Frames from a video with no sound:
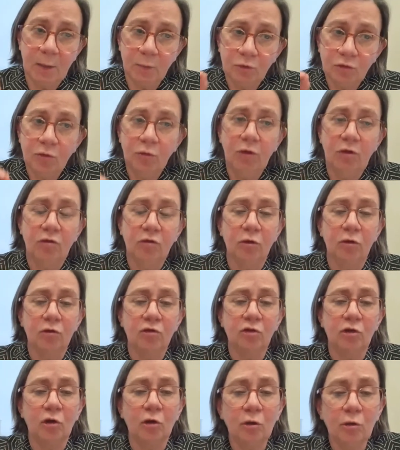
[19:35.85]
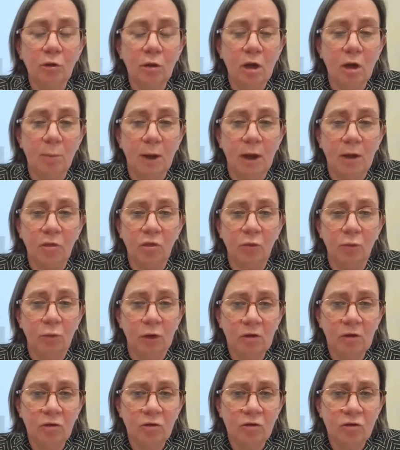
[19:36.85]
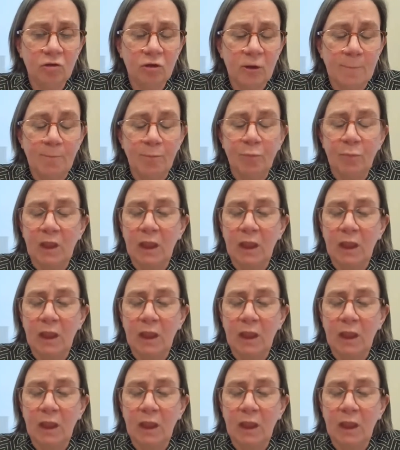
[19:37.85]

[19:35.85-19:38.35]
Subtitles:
absolutely surgical about the risks